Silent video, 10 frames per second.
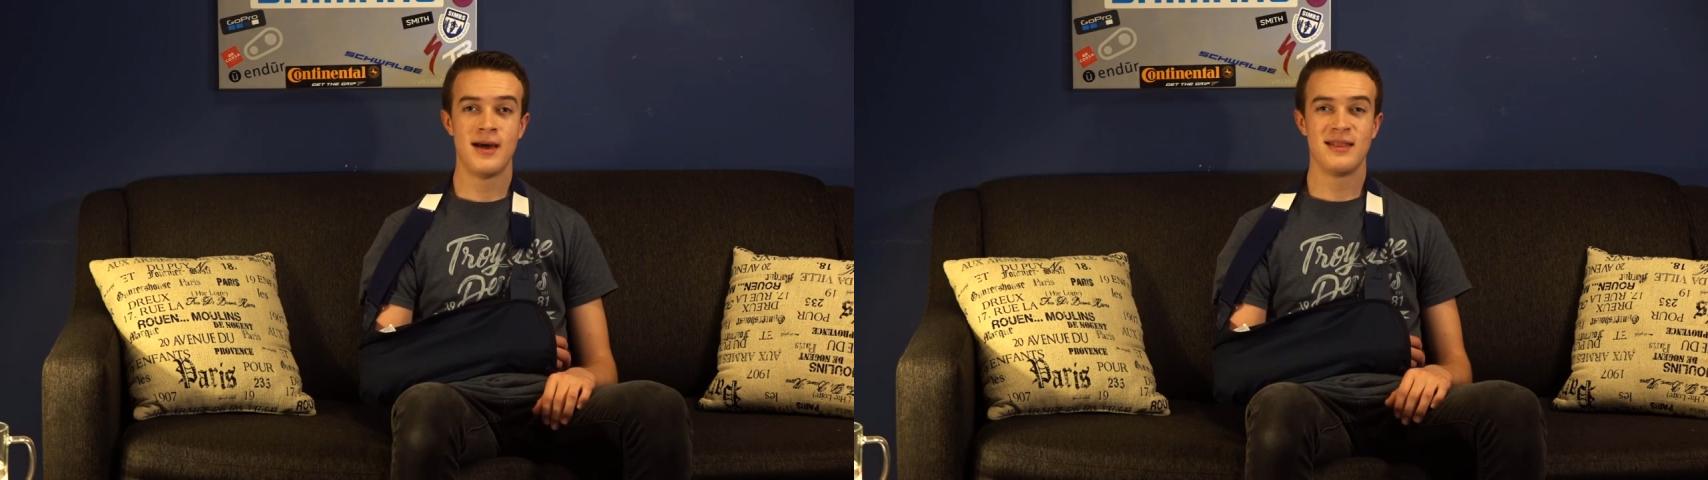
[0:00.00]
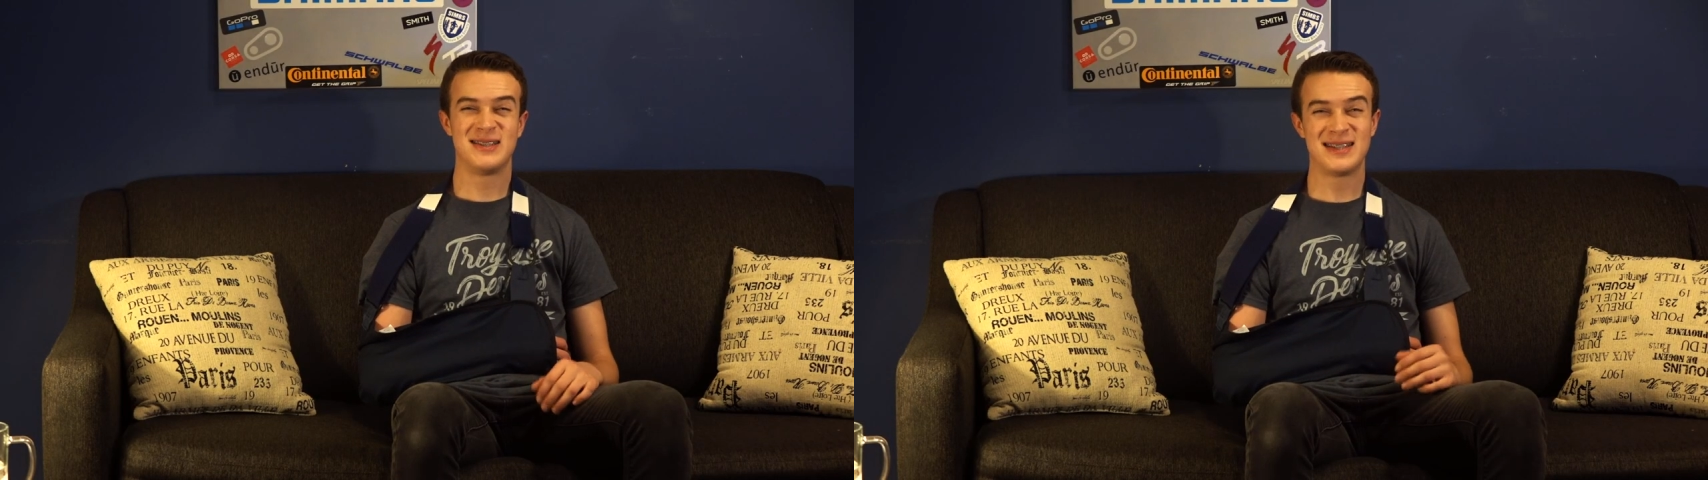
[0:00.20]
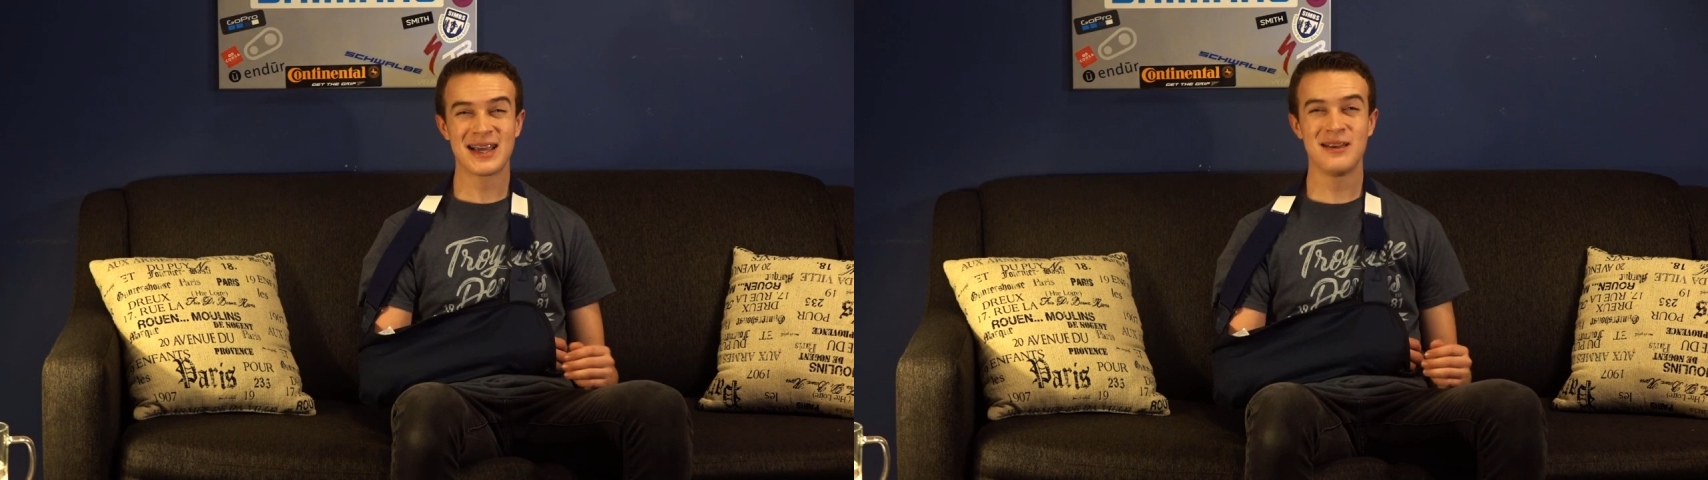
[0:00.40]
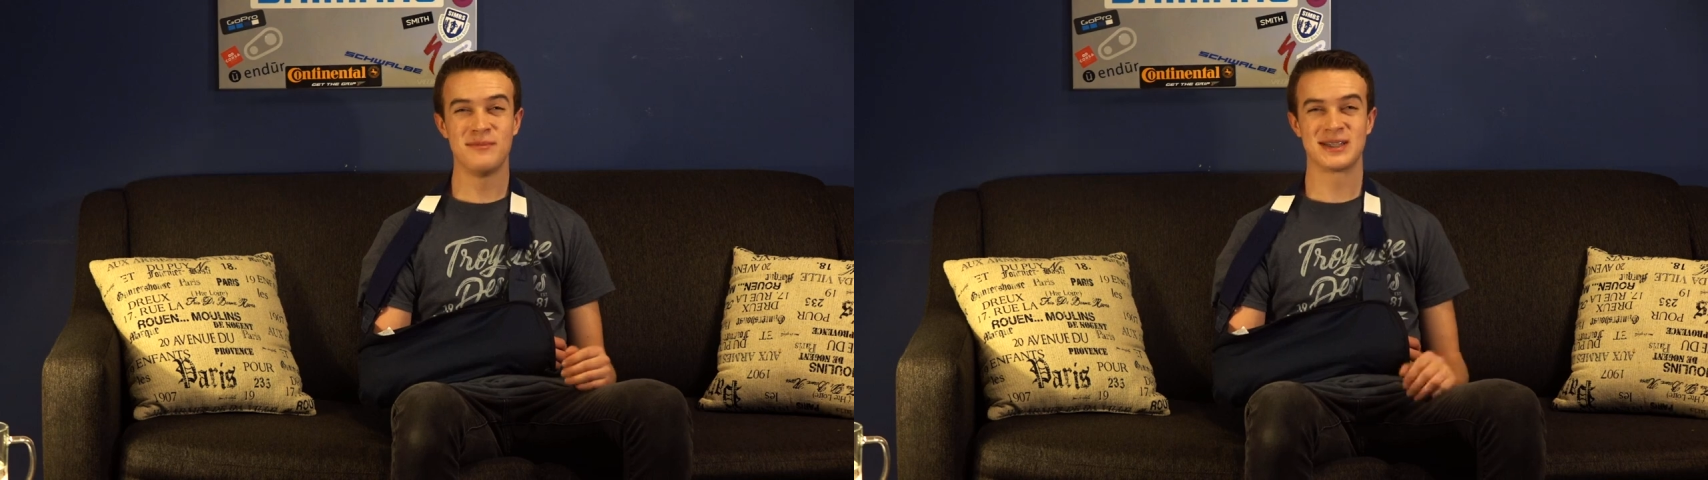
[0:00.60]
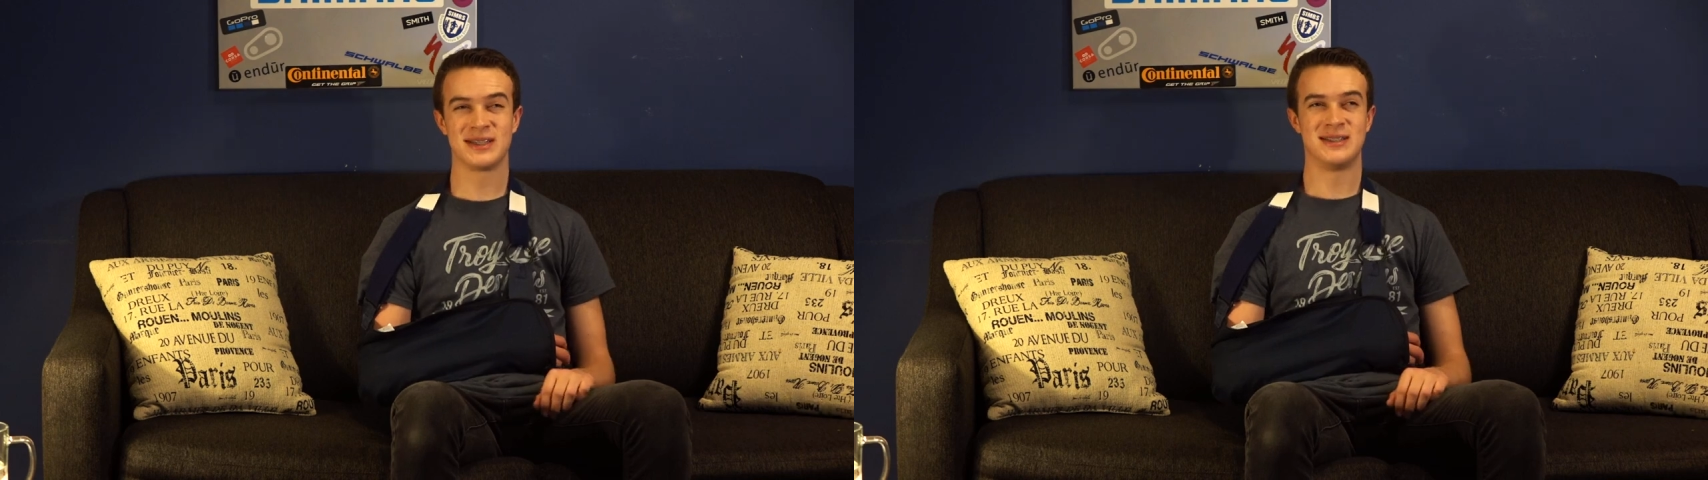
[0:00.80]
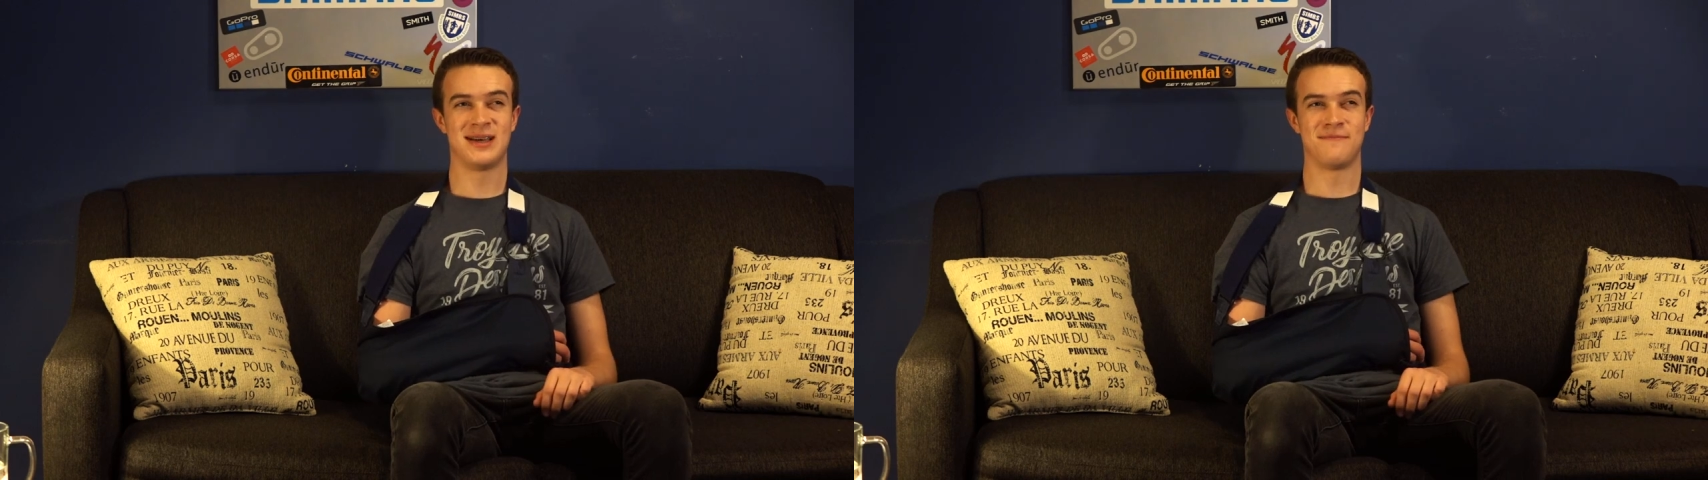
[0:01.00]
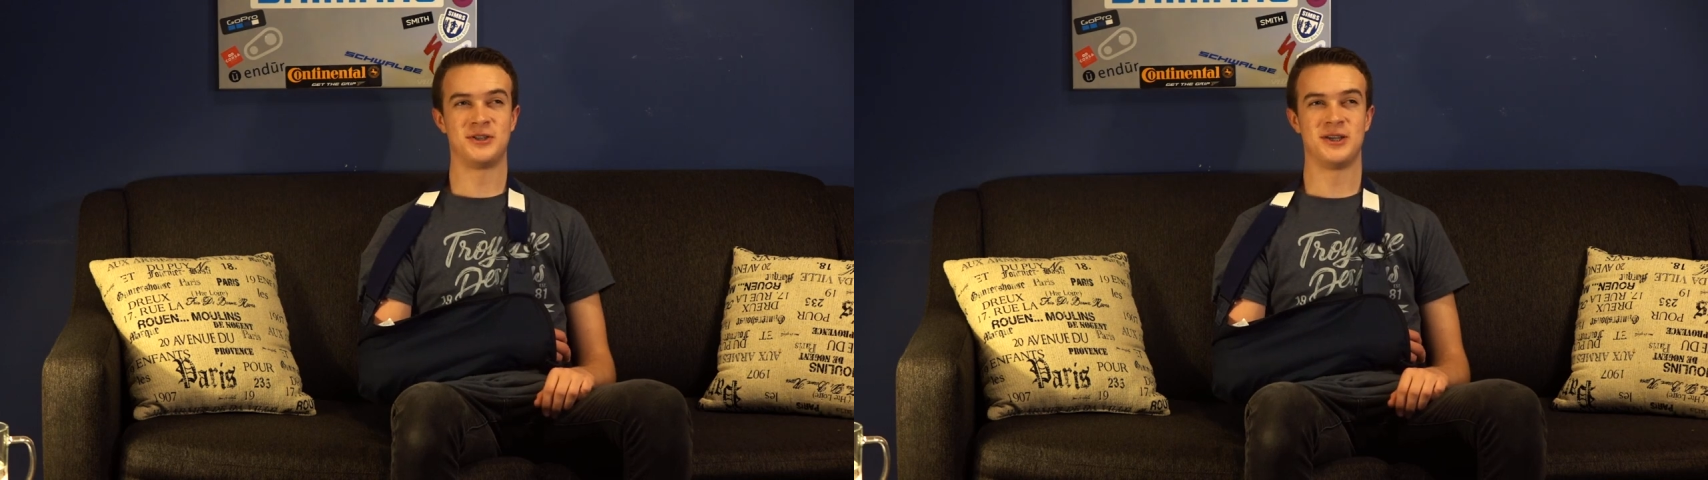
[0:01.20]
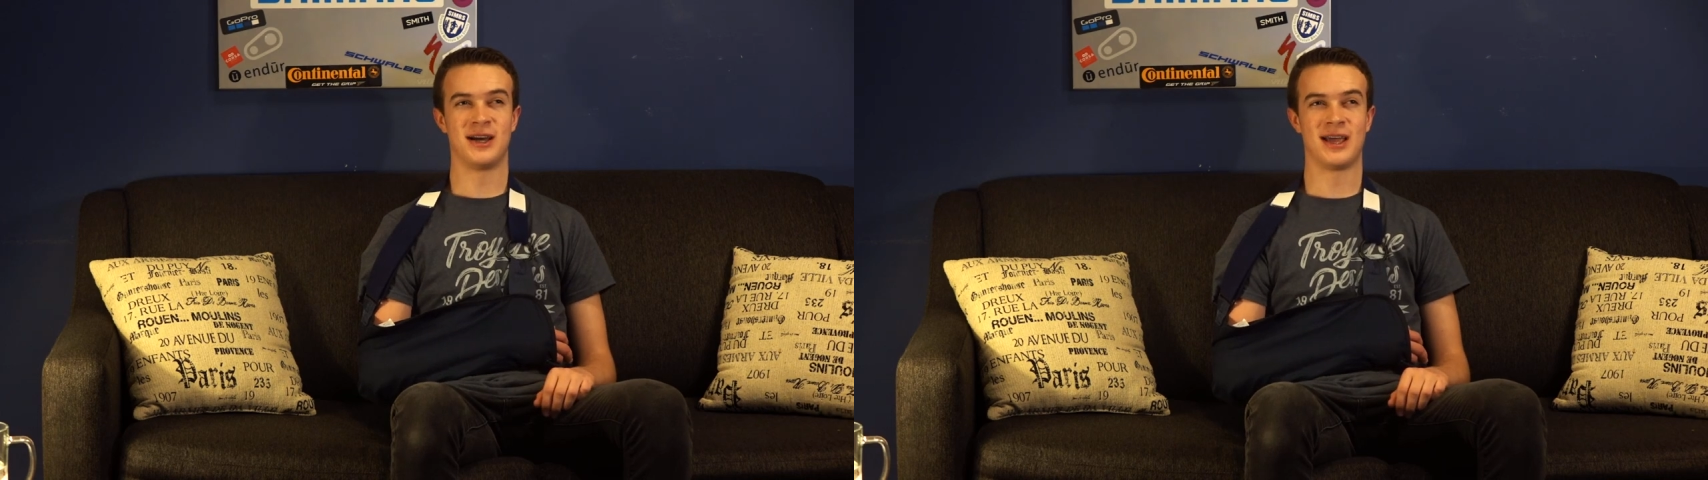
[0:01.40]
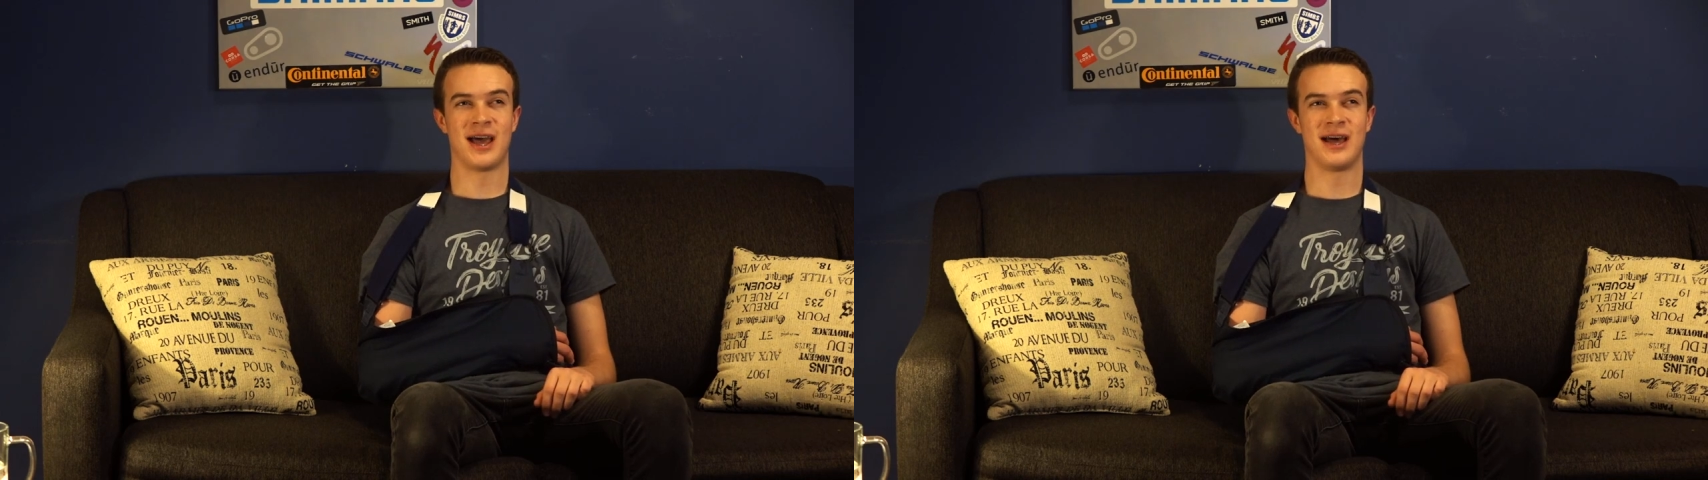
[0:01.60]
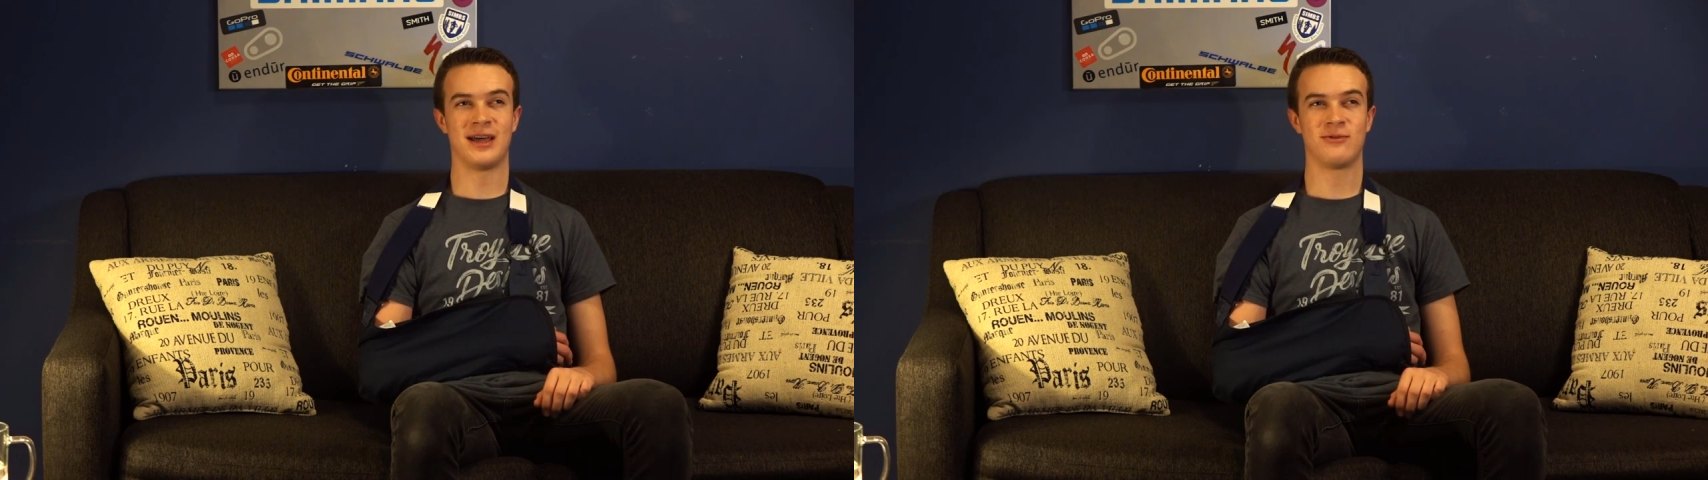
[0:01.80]
The second misconception I
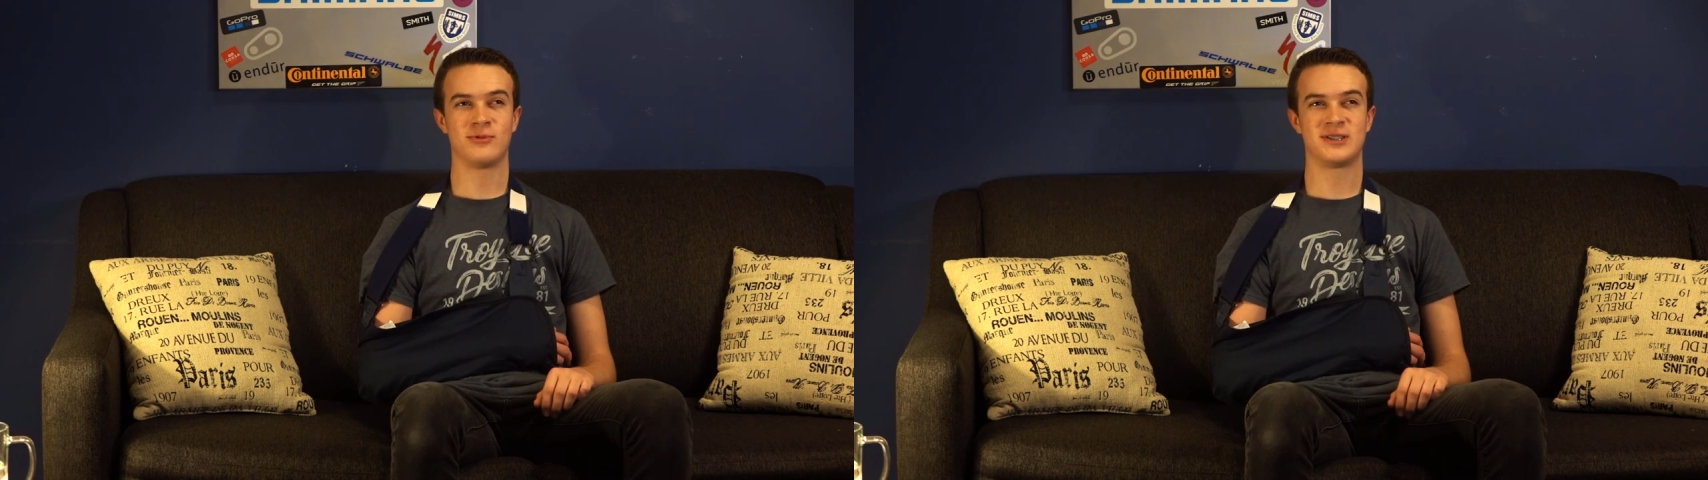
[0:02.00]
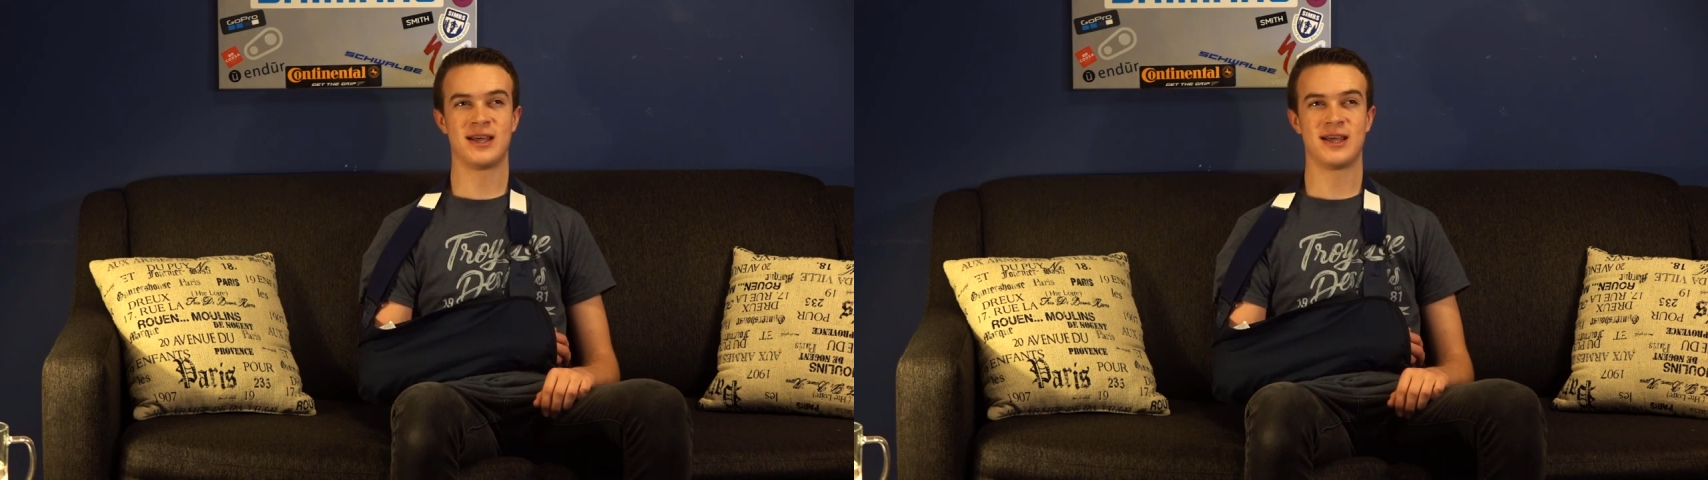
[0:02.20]
had was